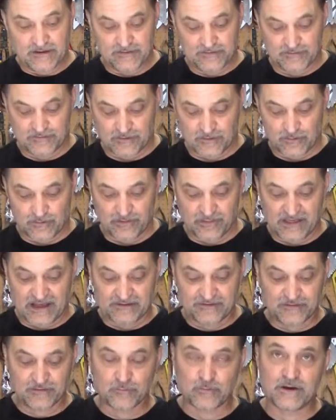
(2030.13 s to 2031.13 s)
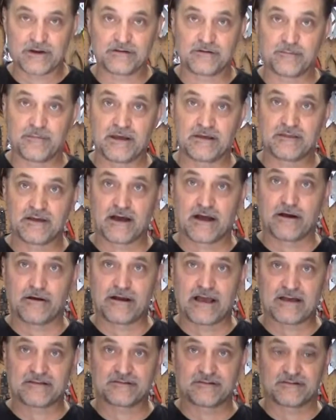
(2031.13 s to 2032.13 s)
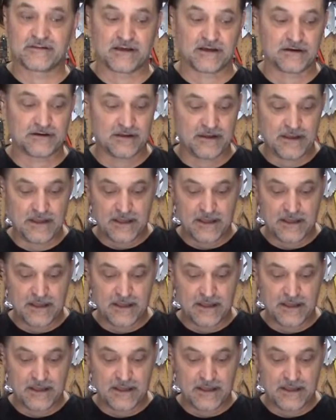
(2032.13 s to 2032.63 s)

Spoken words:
So that's the way to make the iron acetate.